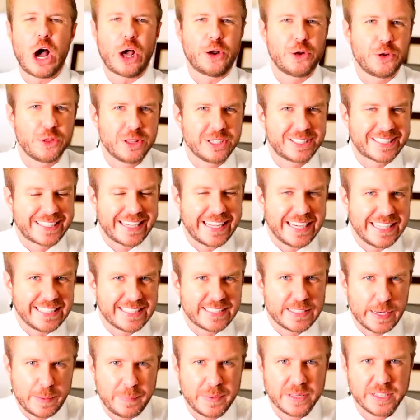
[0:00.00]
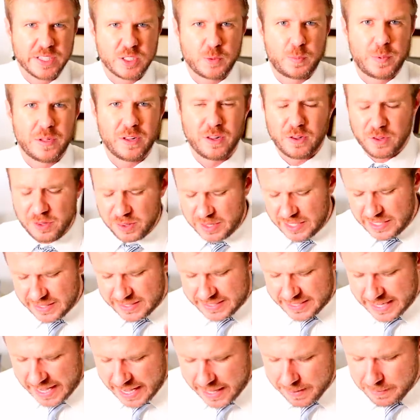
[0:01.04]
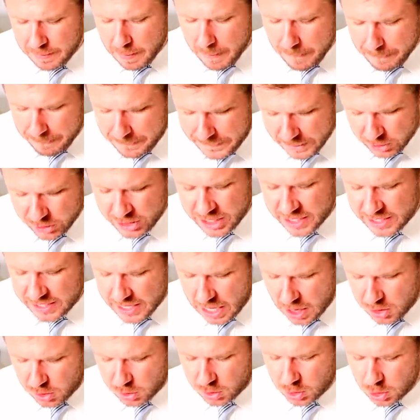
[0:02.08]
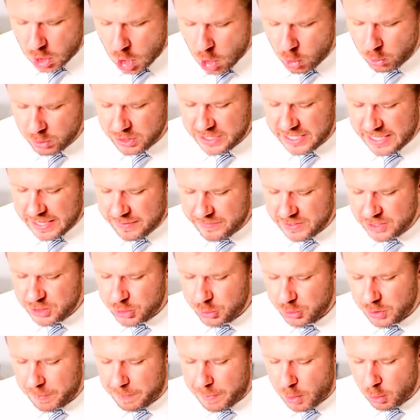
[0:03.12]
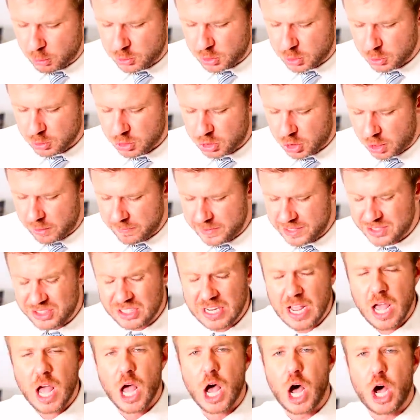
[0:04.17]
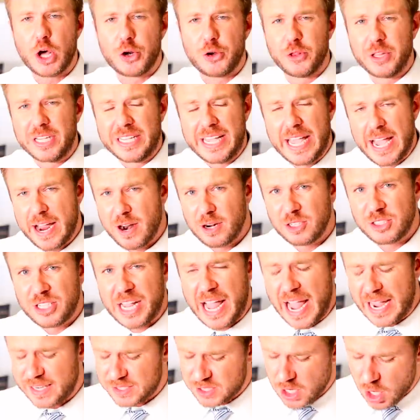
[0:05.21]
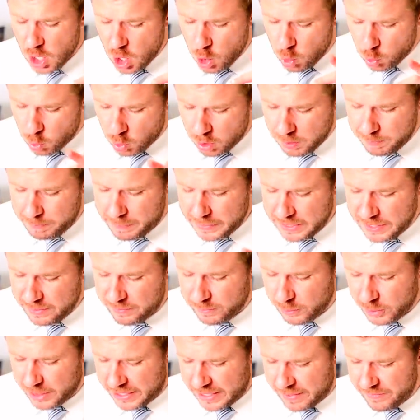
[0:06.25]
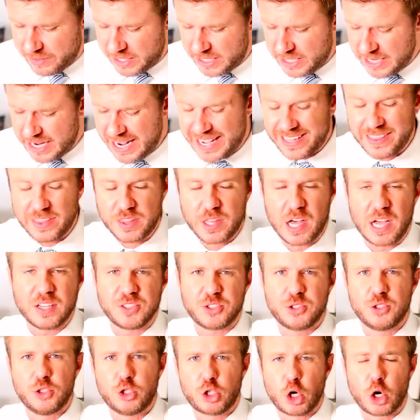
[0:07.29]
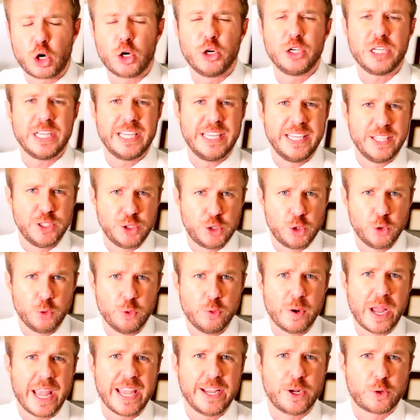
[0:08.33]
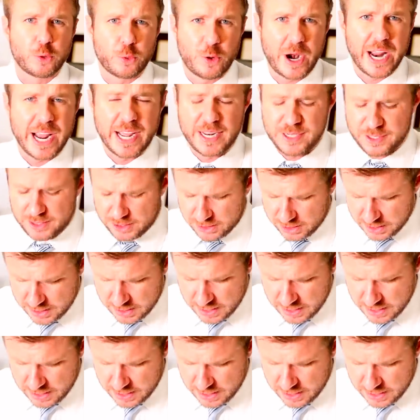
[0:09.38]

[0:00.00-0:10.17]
under the skinny stimulus bill, the ten billion dollar loan given to the Postal Service under the CARES Act would be forgiven and thus turned into a grant.